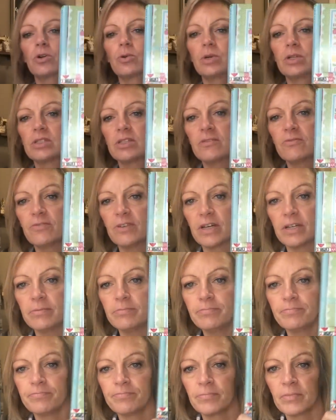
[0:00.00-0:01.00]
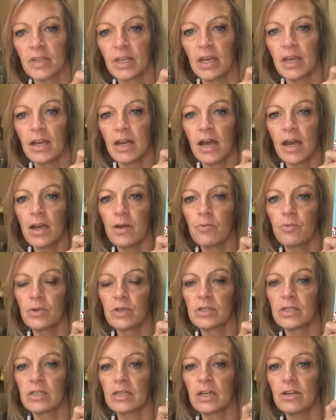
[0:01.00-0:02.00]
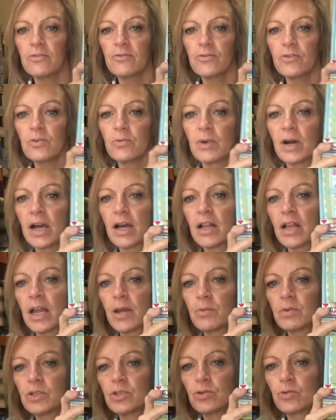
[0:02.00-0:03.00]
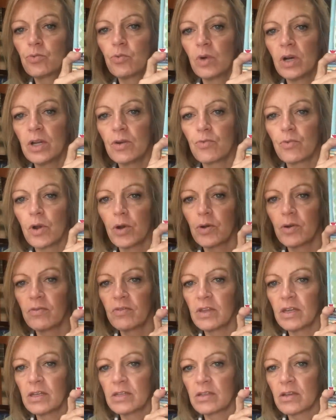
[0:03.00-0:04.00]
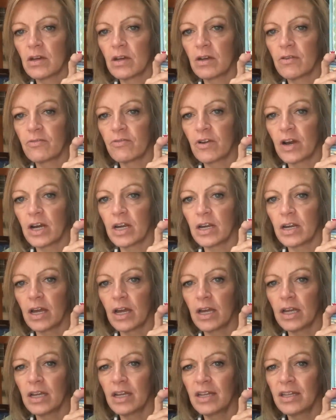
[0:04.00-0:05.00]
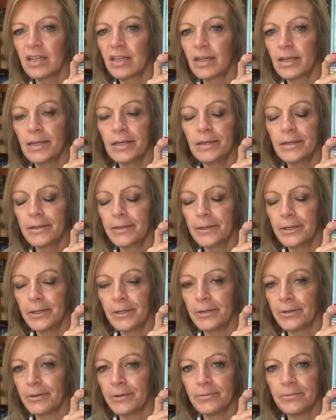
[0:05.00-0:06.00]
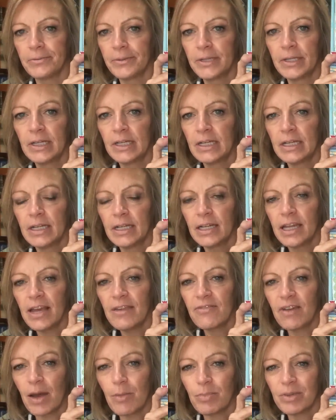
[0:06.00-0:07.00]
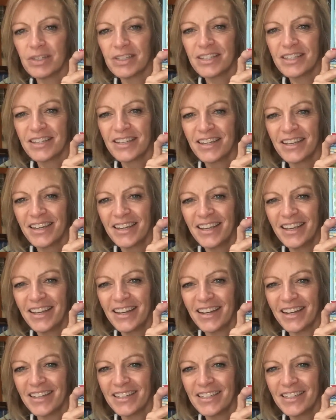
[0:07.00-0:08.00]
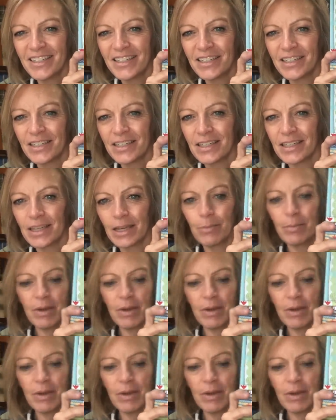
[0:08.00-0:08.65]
Quilty Fun. And I was there for a while. I would do one row of these on a Friday night and then, I don't know, life happens and I didn't get